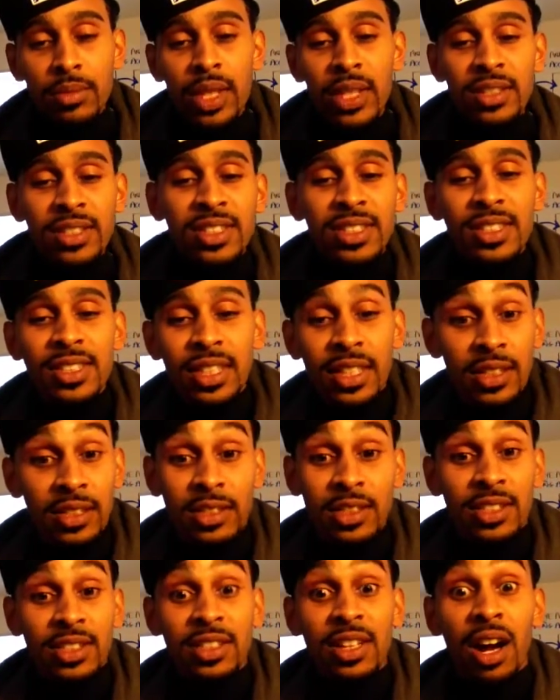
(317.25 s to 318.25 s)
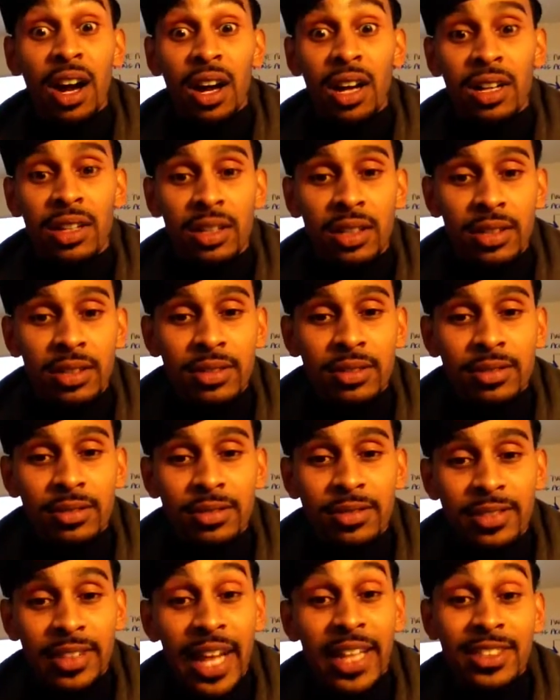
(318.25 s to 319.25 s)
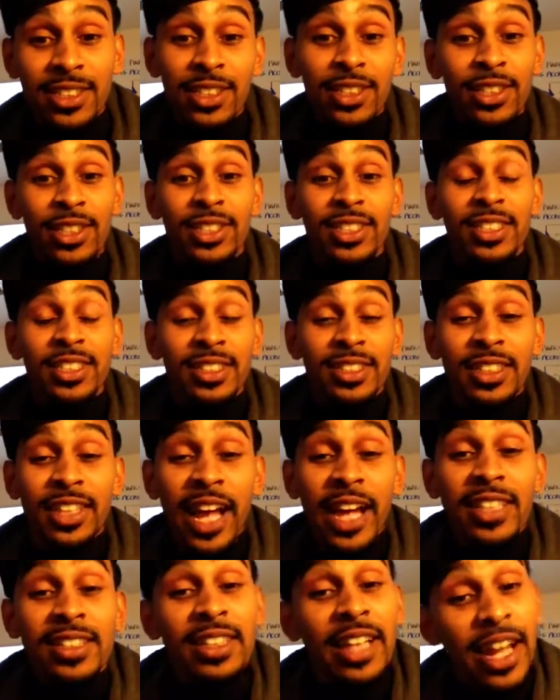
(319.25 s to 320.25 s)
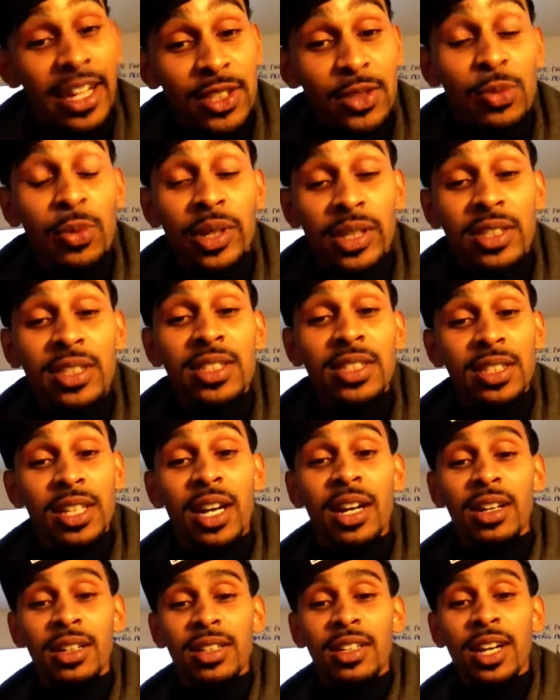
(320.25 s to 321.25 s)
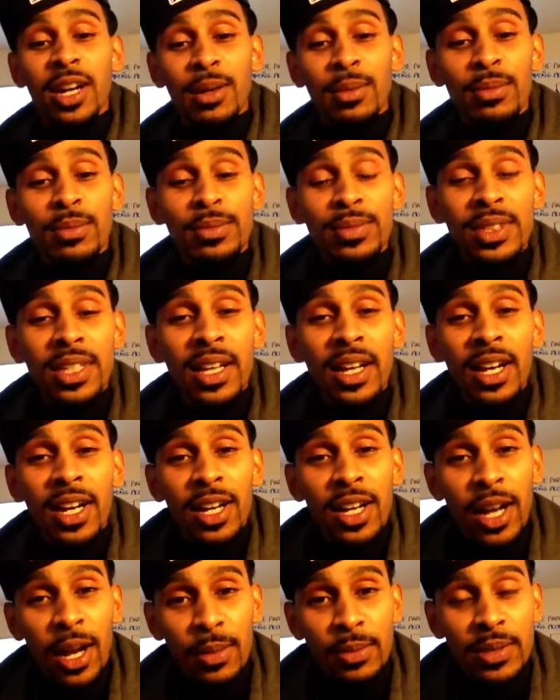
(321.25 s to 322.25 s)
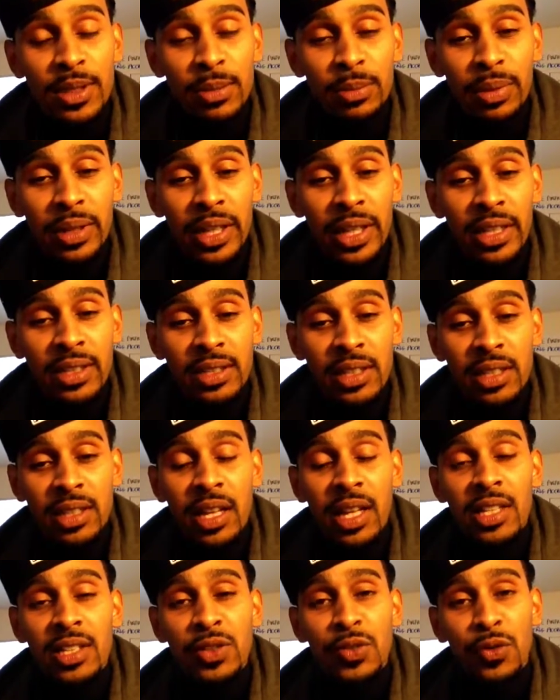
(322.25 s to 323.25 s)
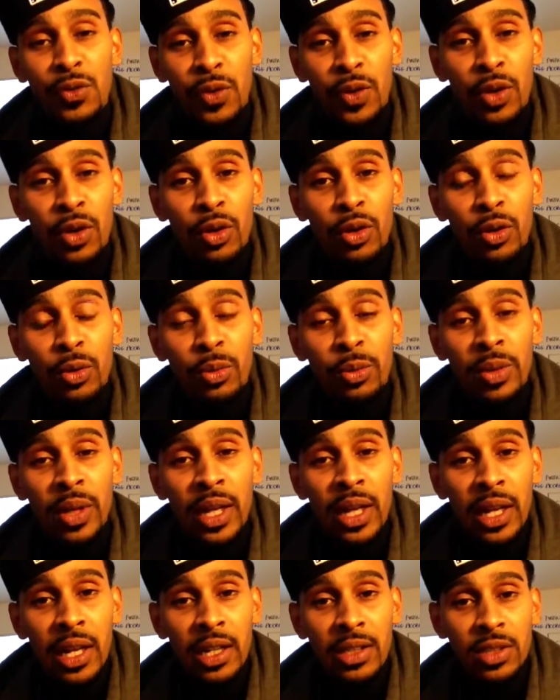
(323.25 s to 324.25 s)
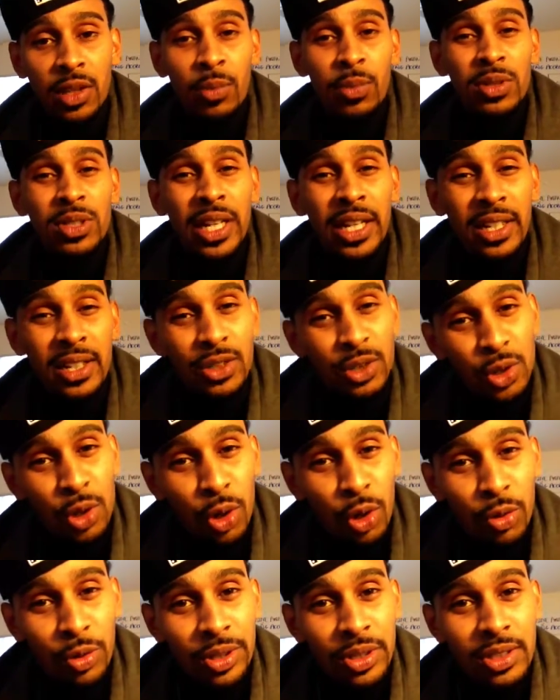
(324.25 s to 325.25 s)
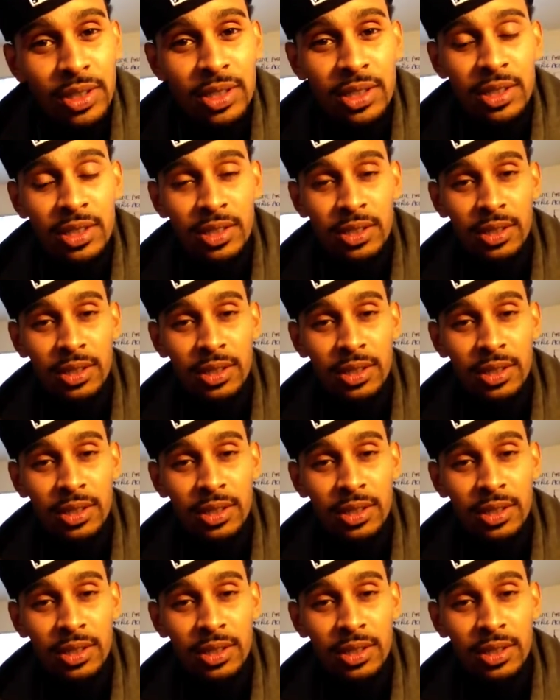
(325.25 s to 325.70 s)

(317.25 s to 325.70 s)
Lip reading: stuck. That's a good that's when stuck comes in place. It's firm. It's almost like a Taurus